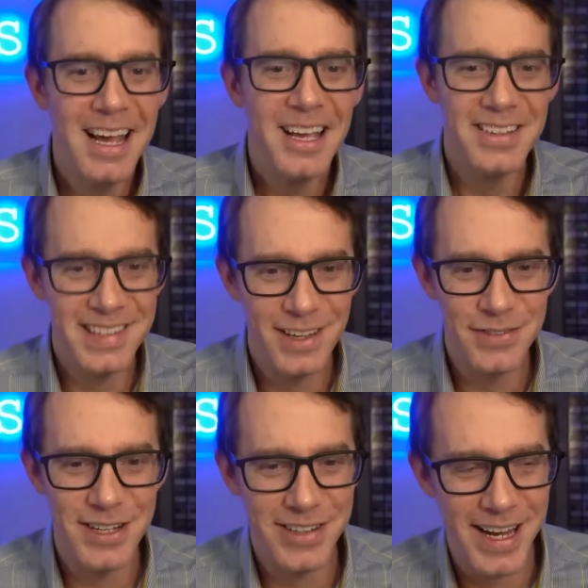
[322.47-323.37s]
you see those
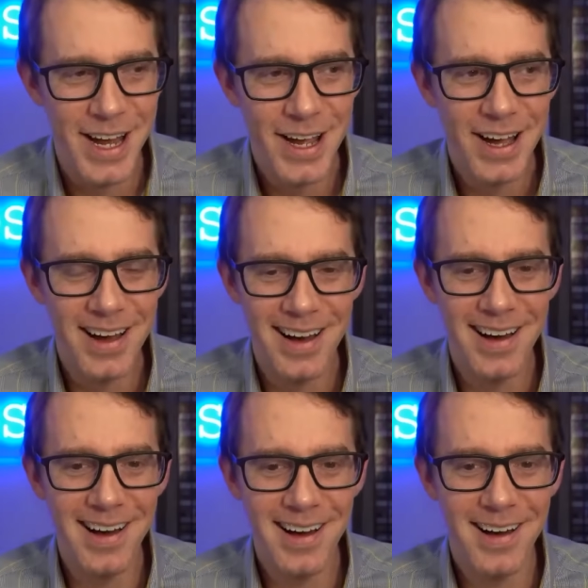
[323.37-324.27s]
videos you're like
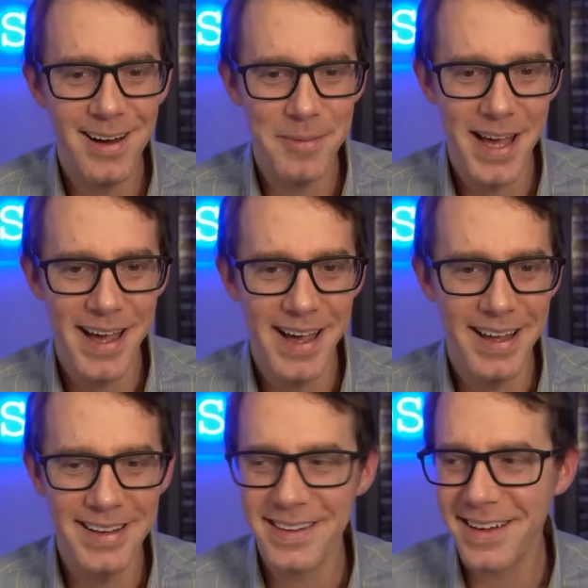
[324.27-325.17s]
oh
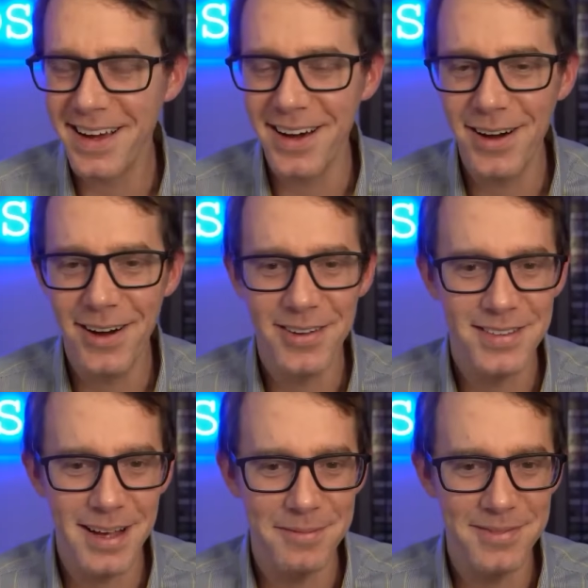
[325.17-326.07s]
man uh-oh
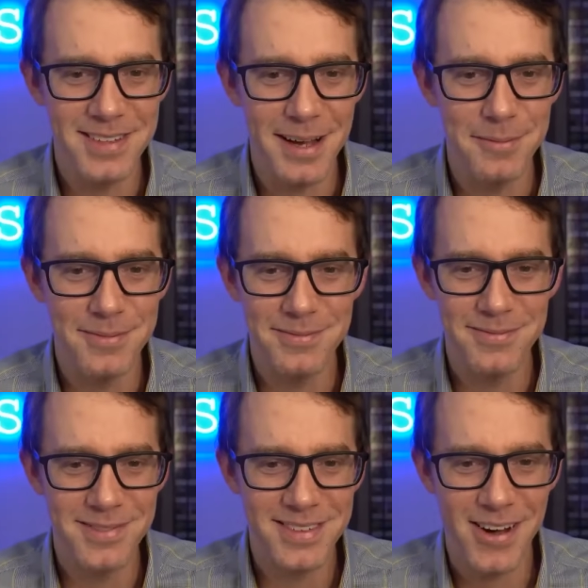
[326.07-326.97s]
something
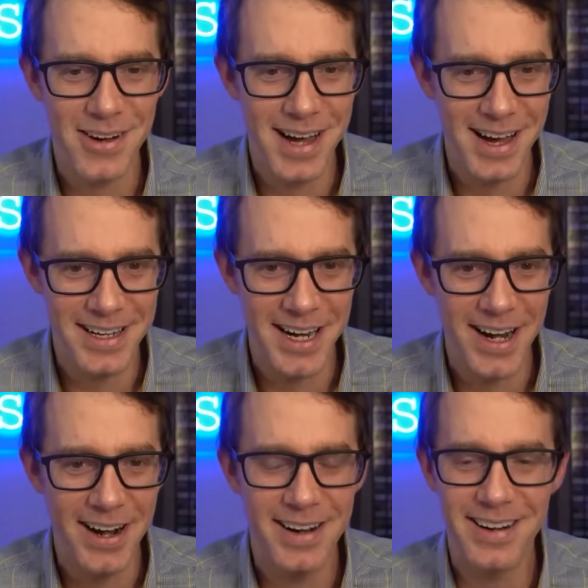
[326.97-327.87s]
something's going on
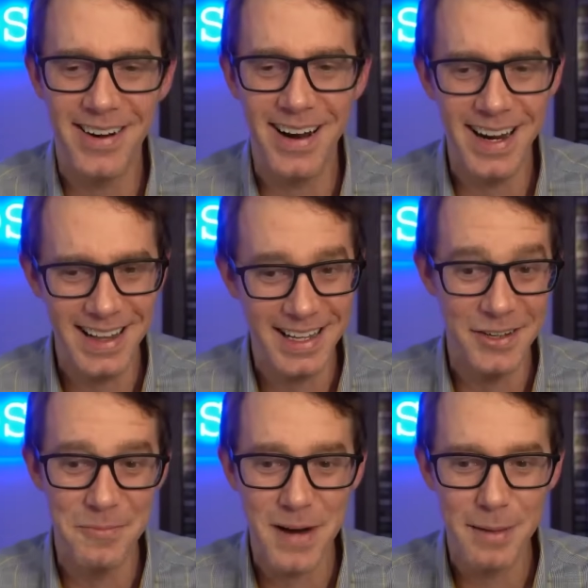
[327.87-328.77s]
here right like
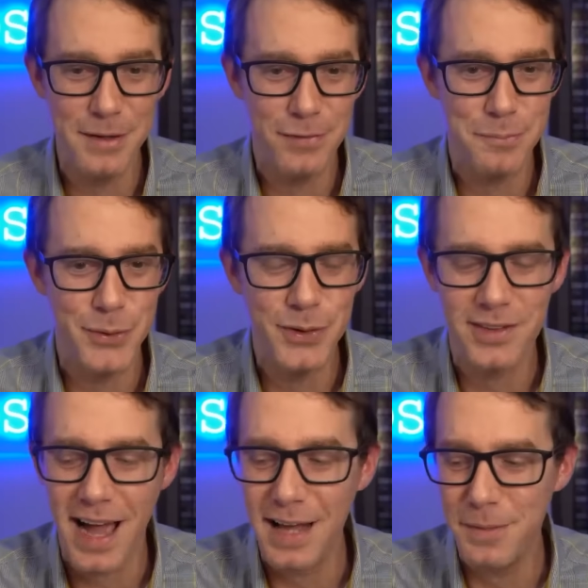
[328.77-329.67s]
you'd probably be spooked
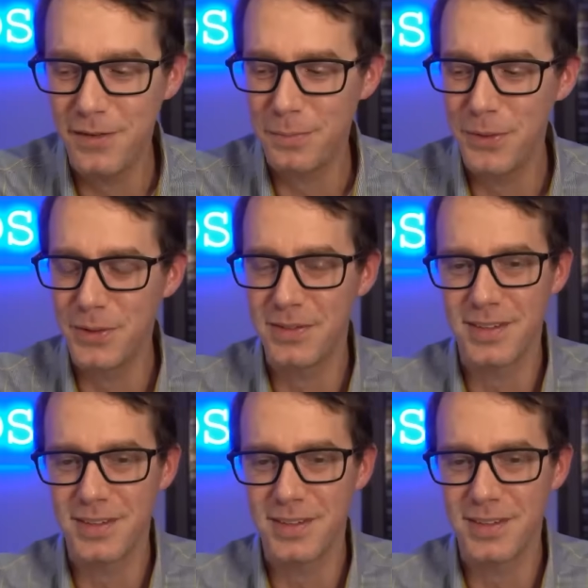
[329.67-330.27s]
i'd be spooked